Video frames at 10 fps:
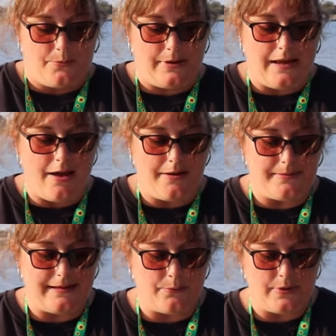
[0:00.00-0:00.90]
We
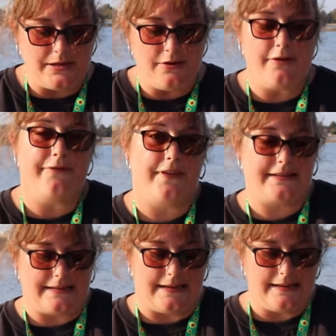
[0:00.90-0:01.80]
hope that when you
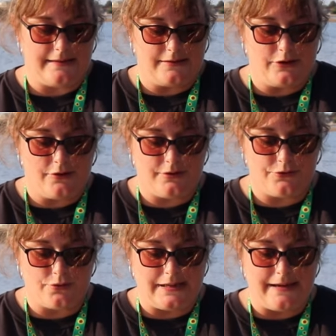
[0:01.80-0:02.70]
visit, you
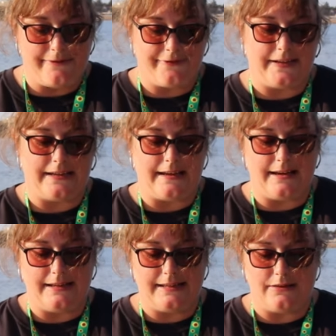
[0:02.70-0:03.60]
enjoy everything
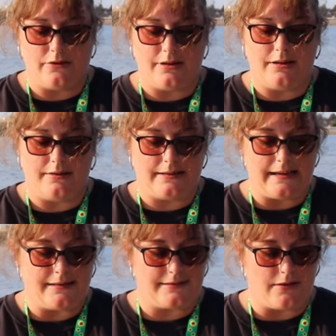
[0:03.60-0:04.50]
Hayling Island
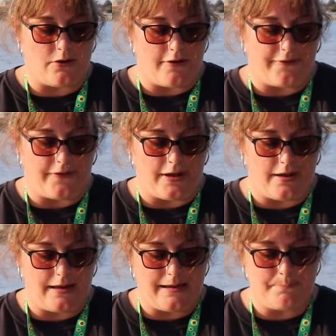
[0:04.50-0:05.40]
has to
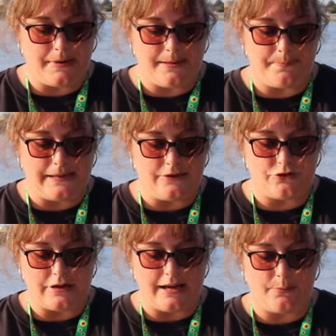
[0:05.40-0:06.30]
offer and maybe
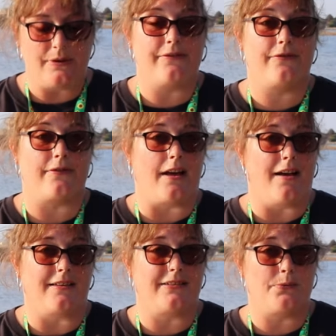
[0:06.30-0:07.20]
share with
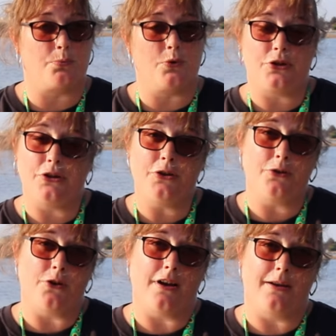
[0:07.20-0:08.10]
us what you
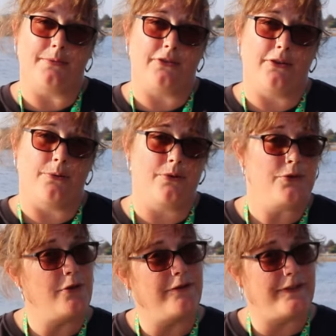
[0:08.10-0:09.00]
got up to
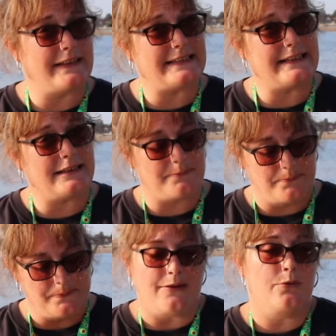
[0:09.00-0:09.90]
on your visit.
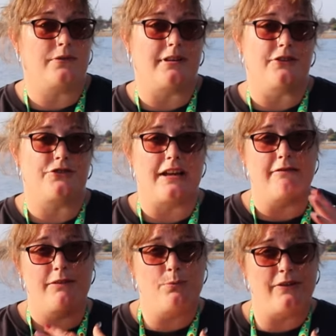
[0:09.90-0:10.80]
And also
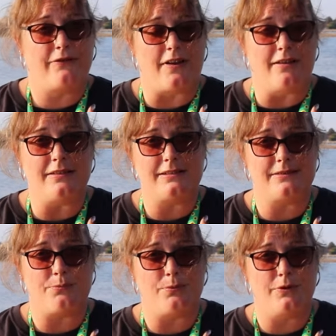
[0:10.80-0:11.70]
sharing with
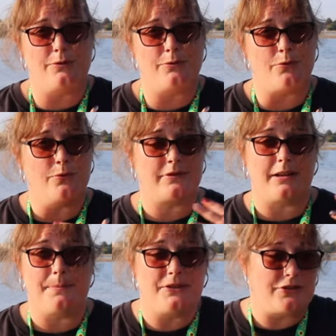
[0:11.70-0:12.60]
us, we'll
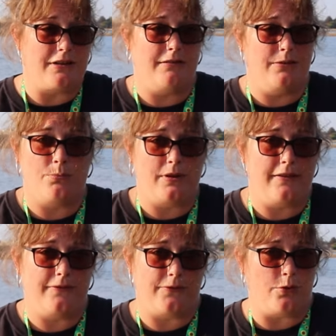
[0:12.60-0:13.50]
also be sharing
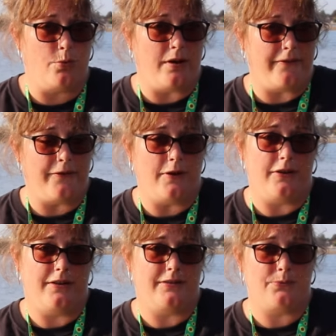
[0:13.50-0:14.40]
with all our
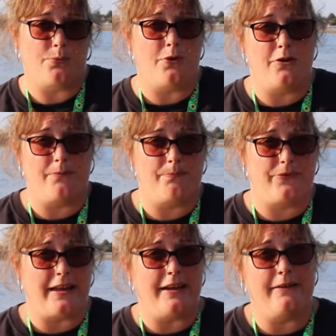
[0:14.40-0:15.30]
followers what
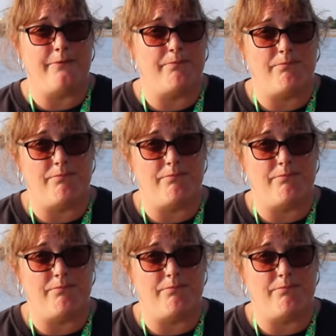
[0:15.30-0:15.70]
they've